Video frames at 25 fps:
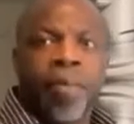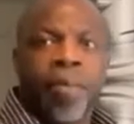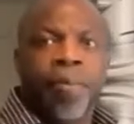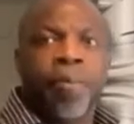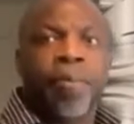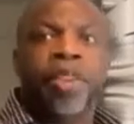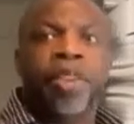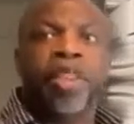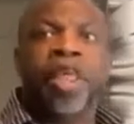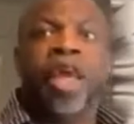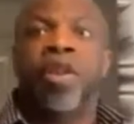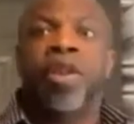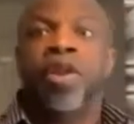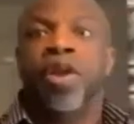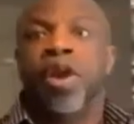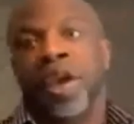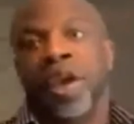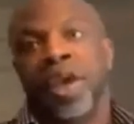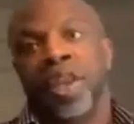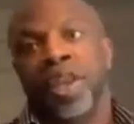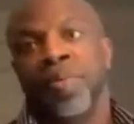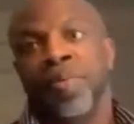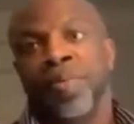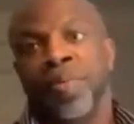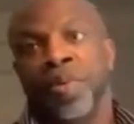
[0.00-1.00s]
but they're not
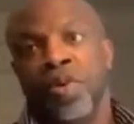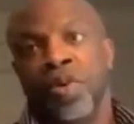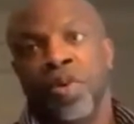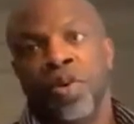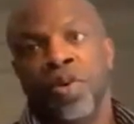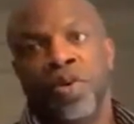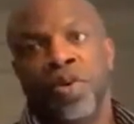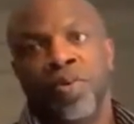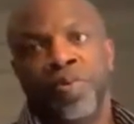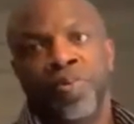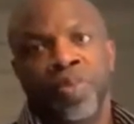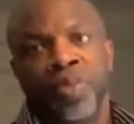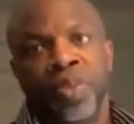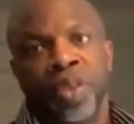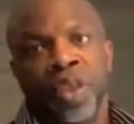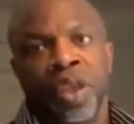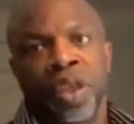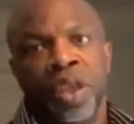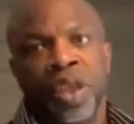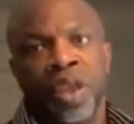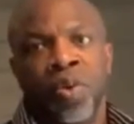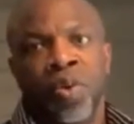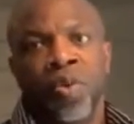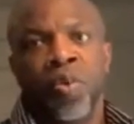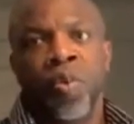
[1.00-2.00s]
anymore.
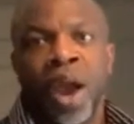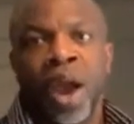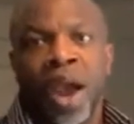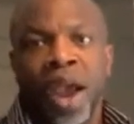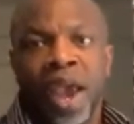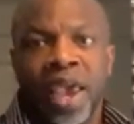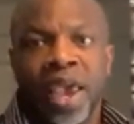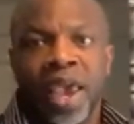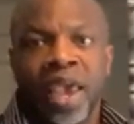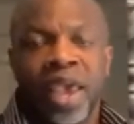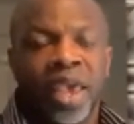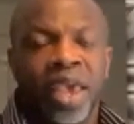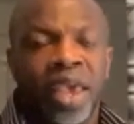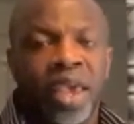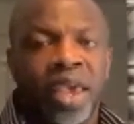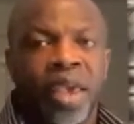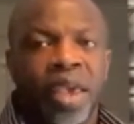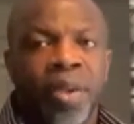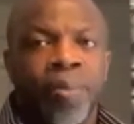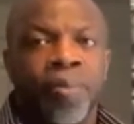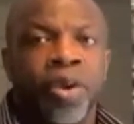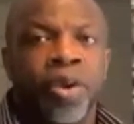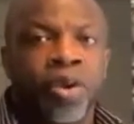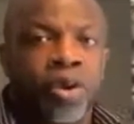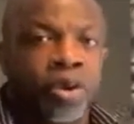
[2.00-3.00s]
Why?
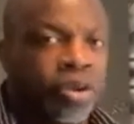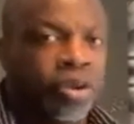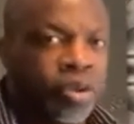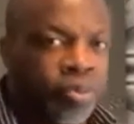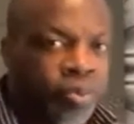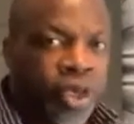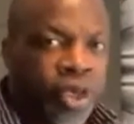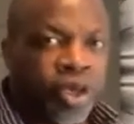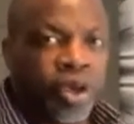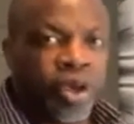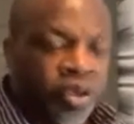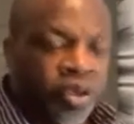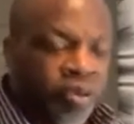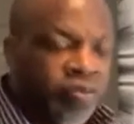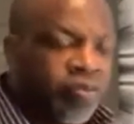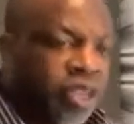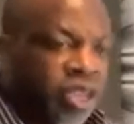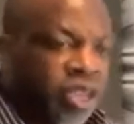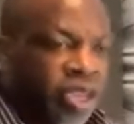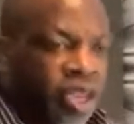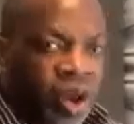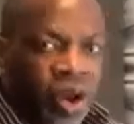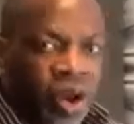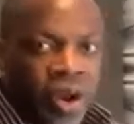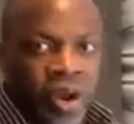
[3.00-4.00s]
Because of
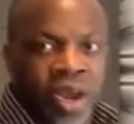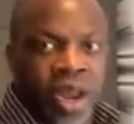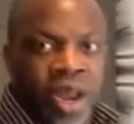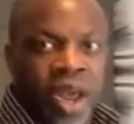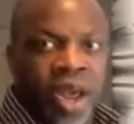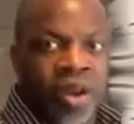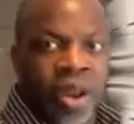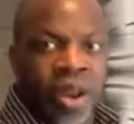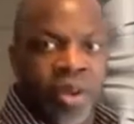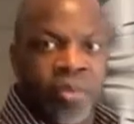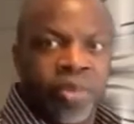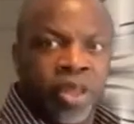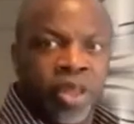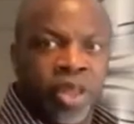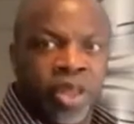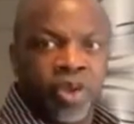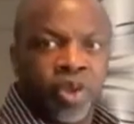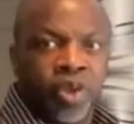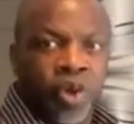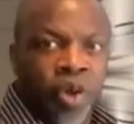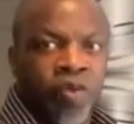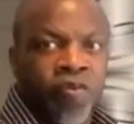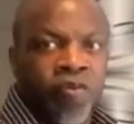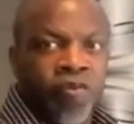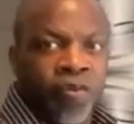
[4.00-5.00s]
this lockdown and this
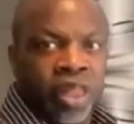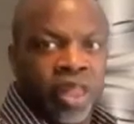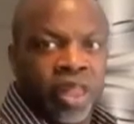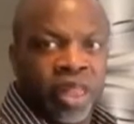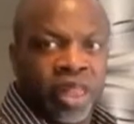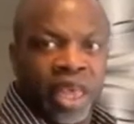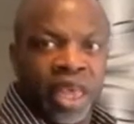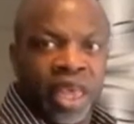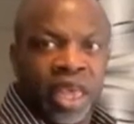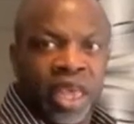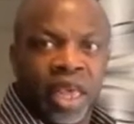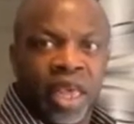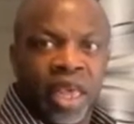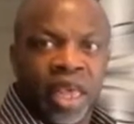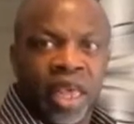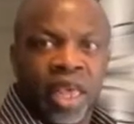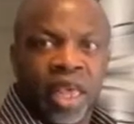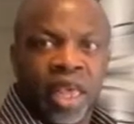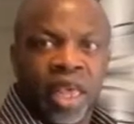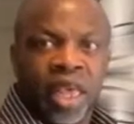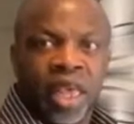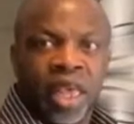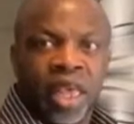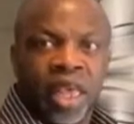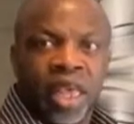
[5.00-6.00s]
COVID thing,
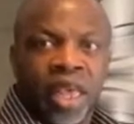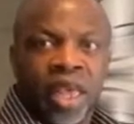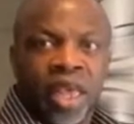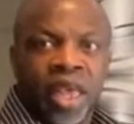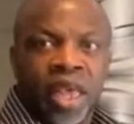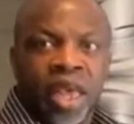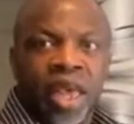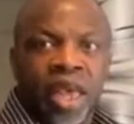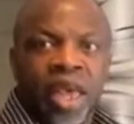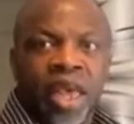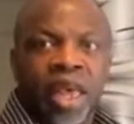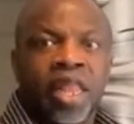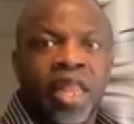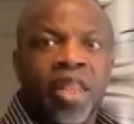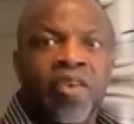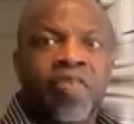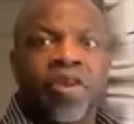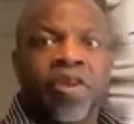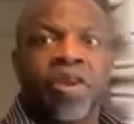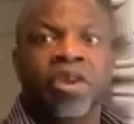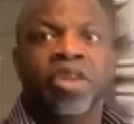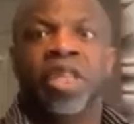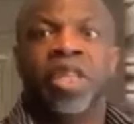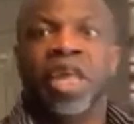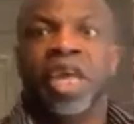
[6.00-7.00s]
they've
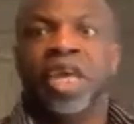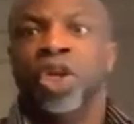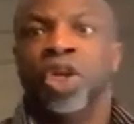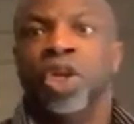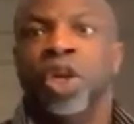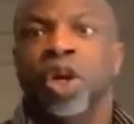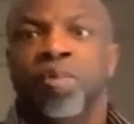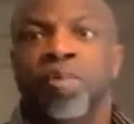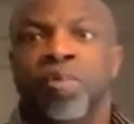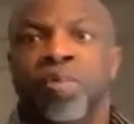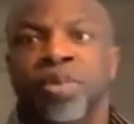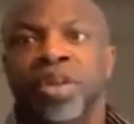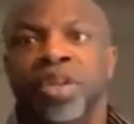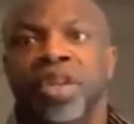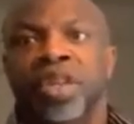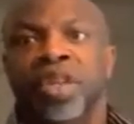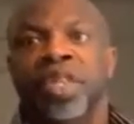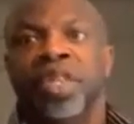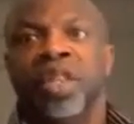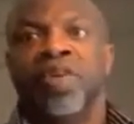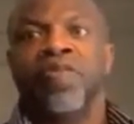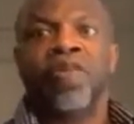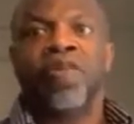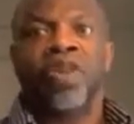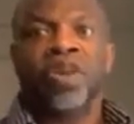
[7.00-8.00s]
lost their jobs.
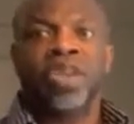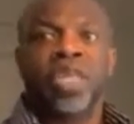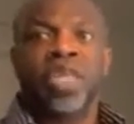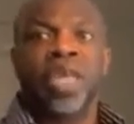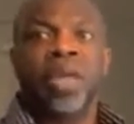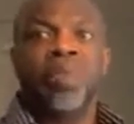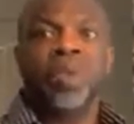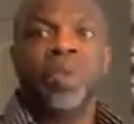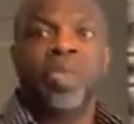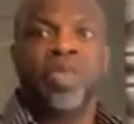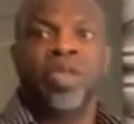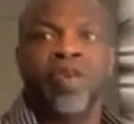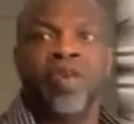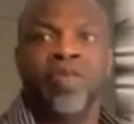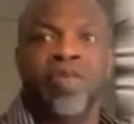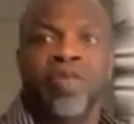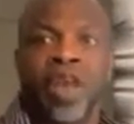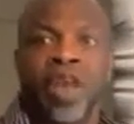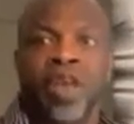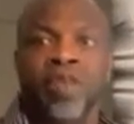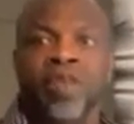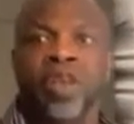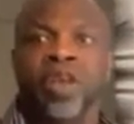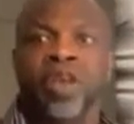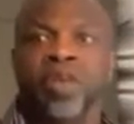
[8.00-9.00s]
They've lost their means of
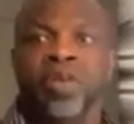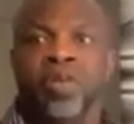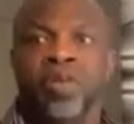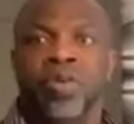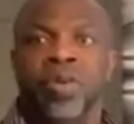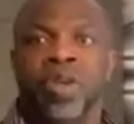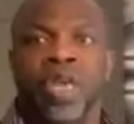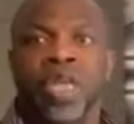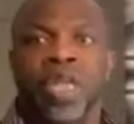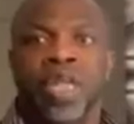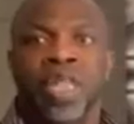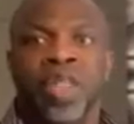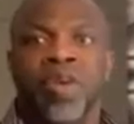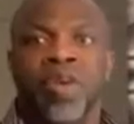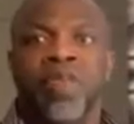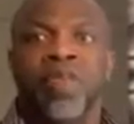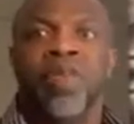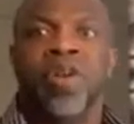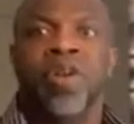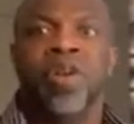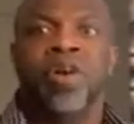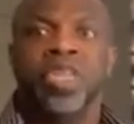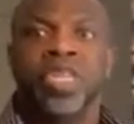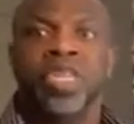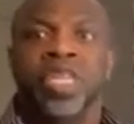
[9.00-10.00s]
livelihood. They've
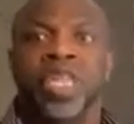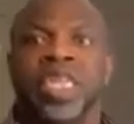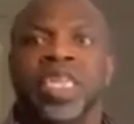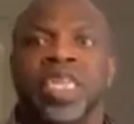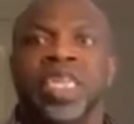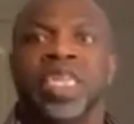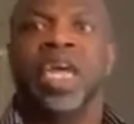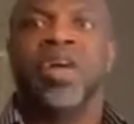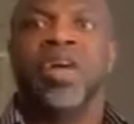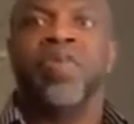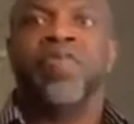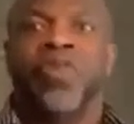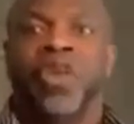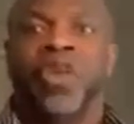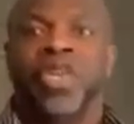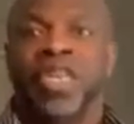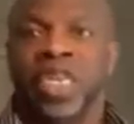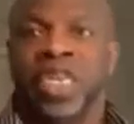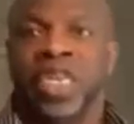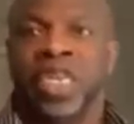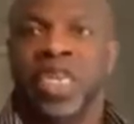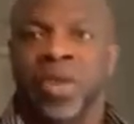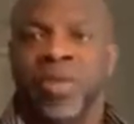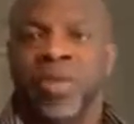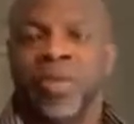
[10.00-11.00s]
lost their
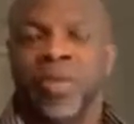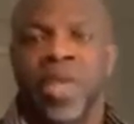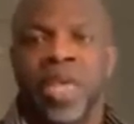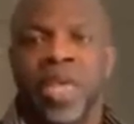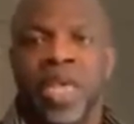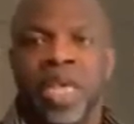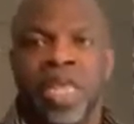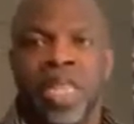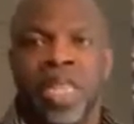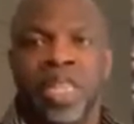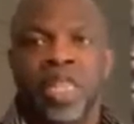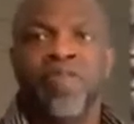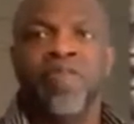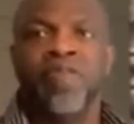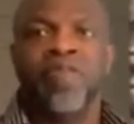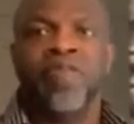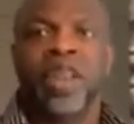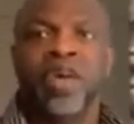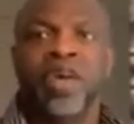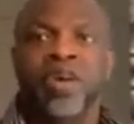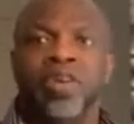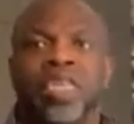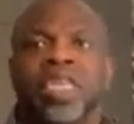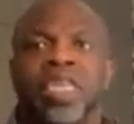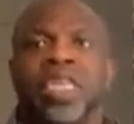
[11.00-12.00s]
self-esteem. They've
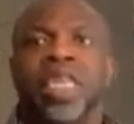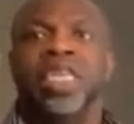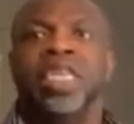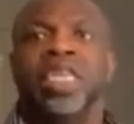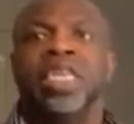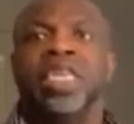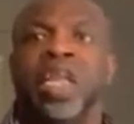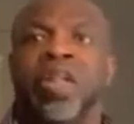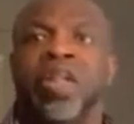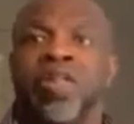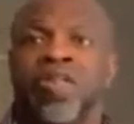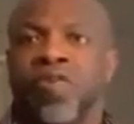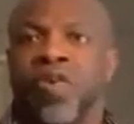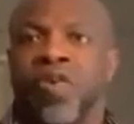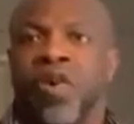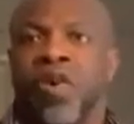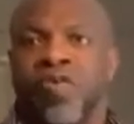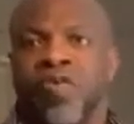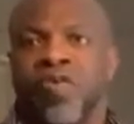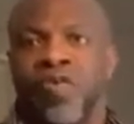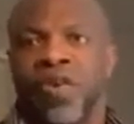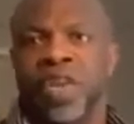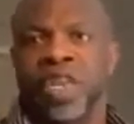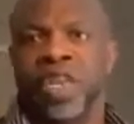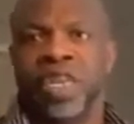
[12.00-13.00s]
lost their
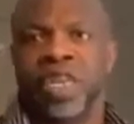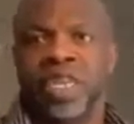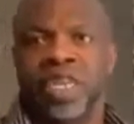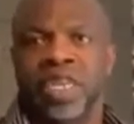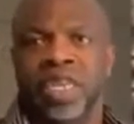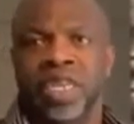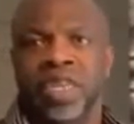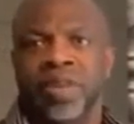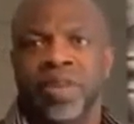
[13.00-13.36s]
self-confidence.